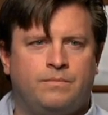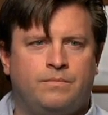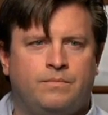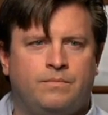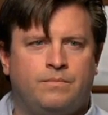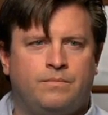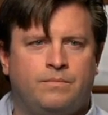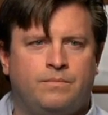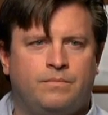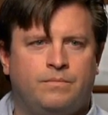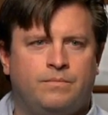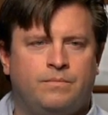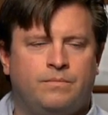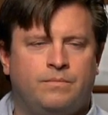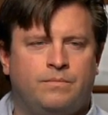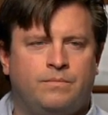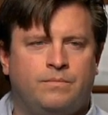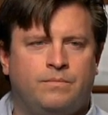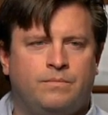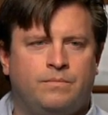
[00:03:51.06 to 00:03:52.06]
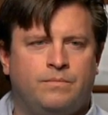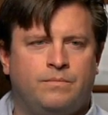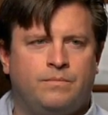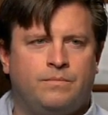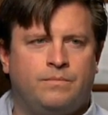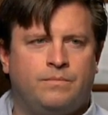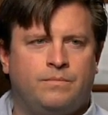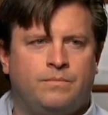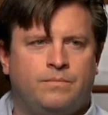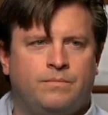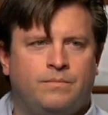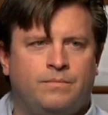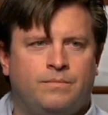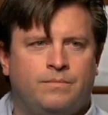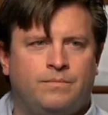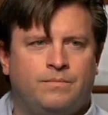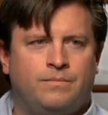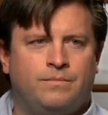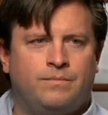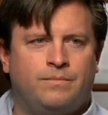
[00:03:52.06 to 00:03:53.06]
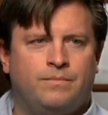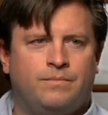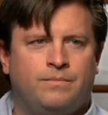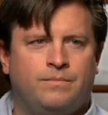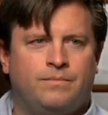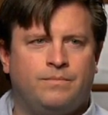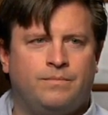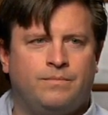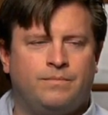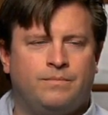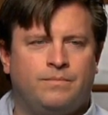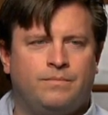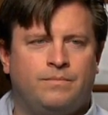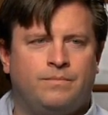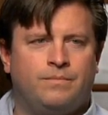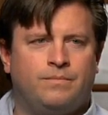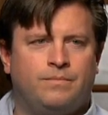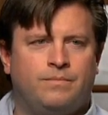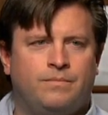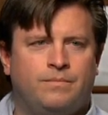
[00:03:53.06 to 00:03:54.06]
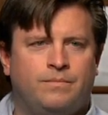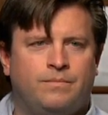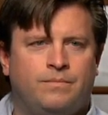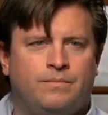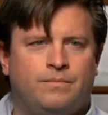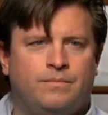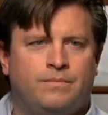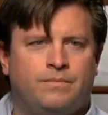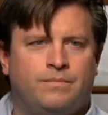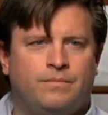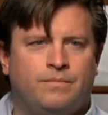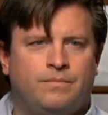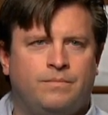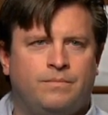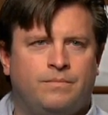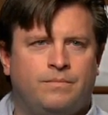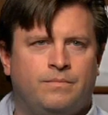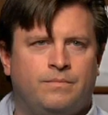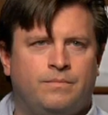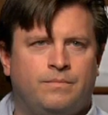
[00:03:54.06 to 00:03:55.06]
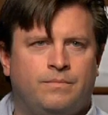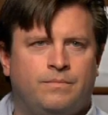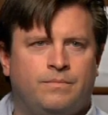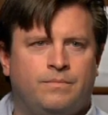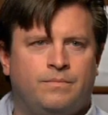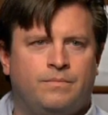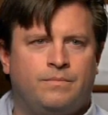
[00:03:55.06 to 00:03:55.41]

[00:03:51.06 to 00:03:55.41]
(silent)